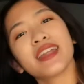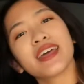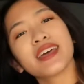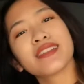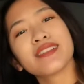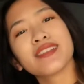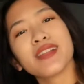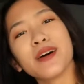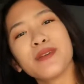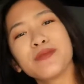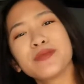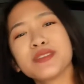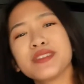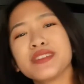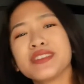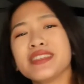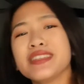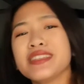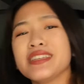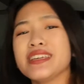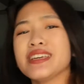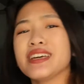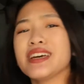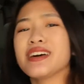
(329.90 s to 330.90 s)
loved
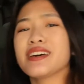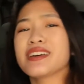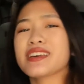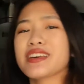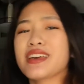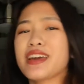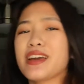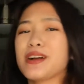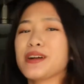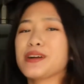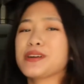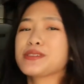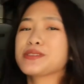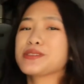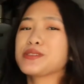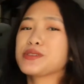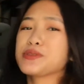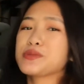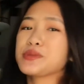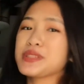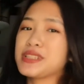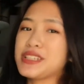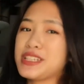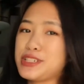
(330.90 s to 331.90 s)
the character
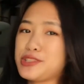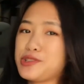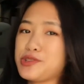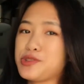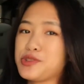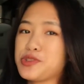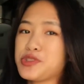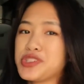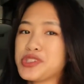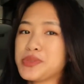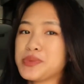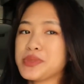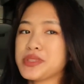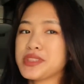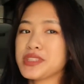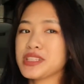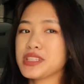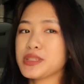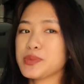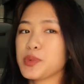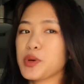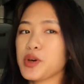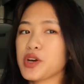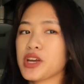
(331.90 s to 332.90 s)
relationships in
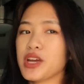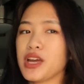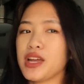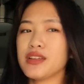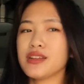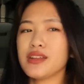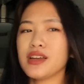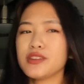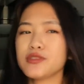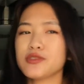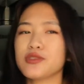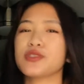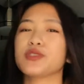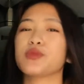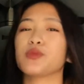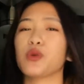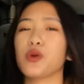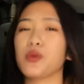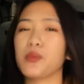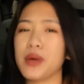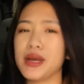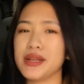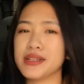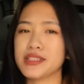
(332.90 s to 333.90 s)
this book, and not just
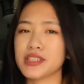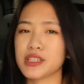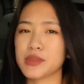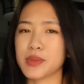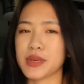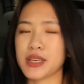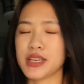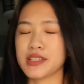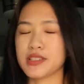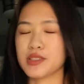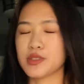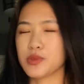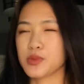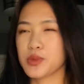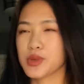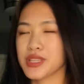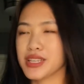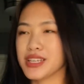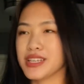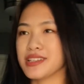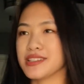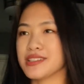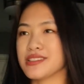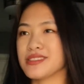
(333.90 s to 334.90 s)
romantic, because there
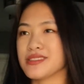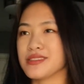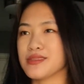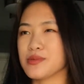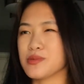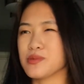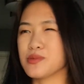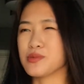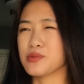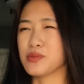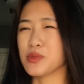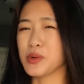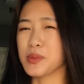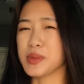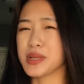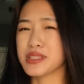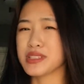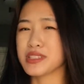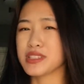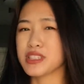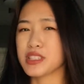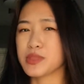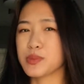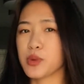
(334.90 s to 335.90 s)
really isn't
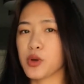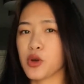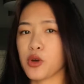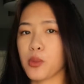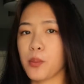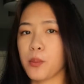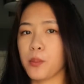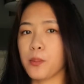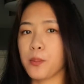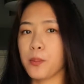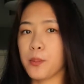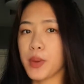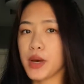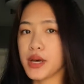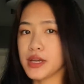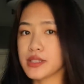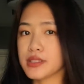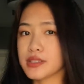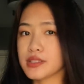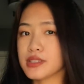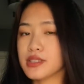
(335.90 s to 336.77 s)
romance in this book, but